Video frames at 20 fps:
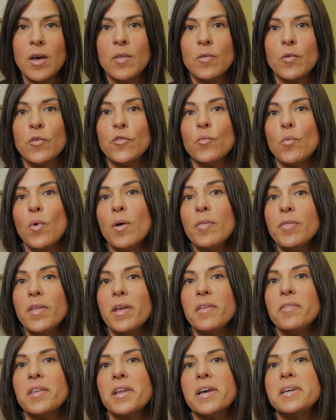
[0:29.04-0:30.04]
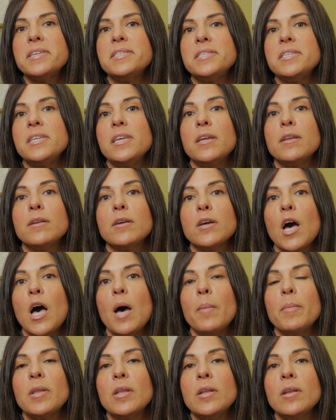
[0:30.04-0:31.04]
there's one thing that I see in
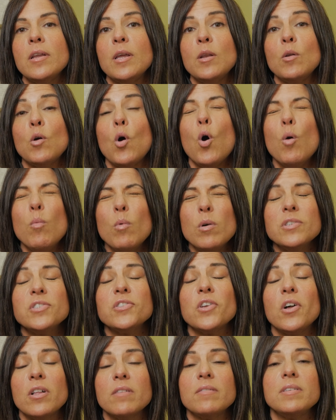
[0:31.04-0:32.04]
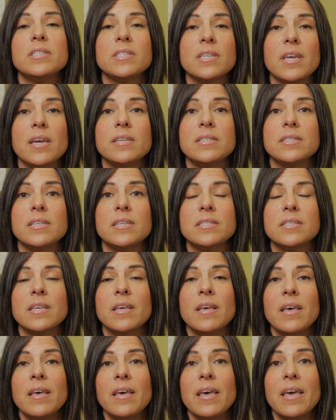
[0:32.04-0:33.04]
common in almost all of these cases,
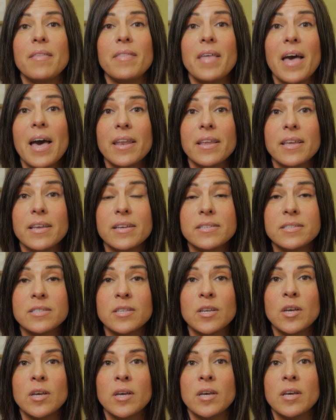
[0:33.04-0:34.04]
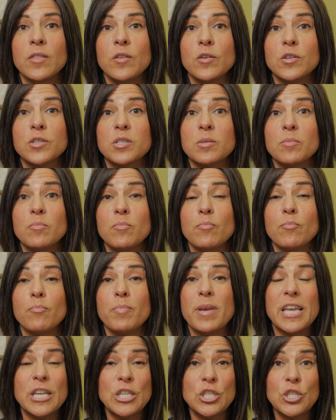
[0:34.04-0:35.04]
and that is there's
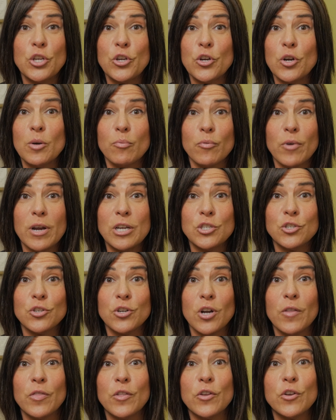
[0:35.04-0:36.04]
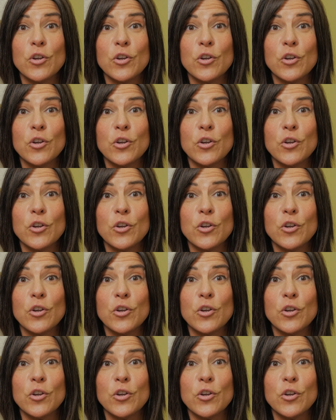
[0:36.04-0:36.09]
pinching or pressure on the